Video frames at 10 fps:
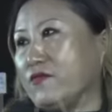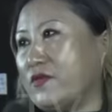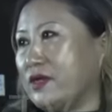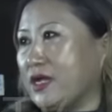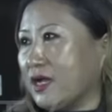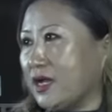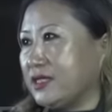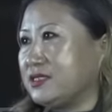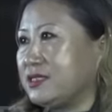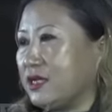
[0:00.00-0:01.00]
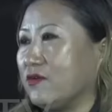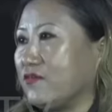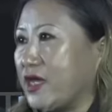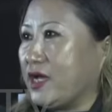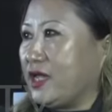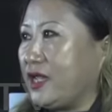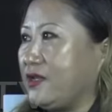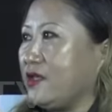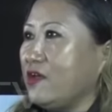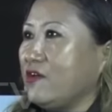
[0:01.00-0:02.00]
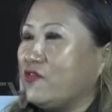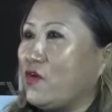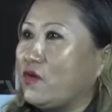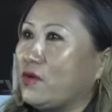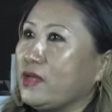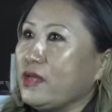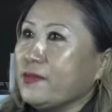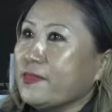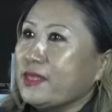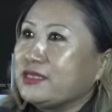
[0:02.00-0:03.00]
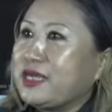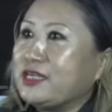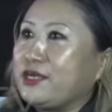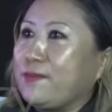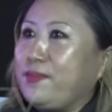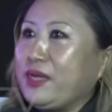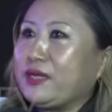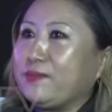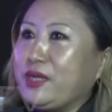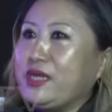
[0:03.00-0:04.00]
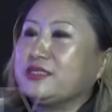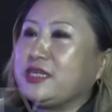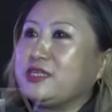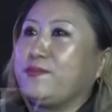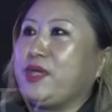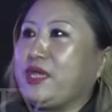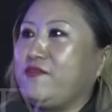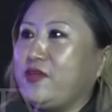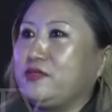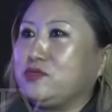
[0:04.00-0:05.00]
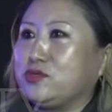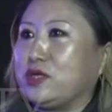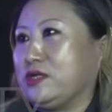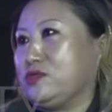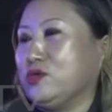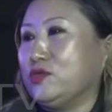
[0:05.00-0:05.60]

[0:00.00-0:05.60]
of our Nagaland, State of Nagaland, for such a big, bringing such a big event to the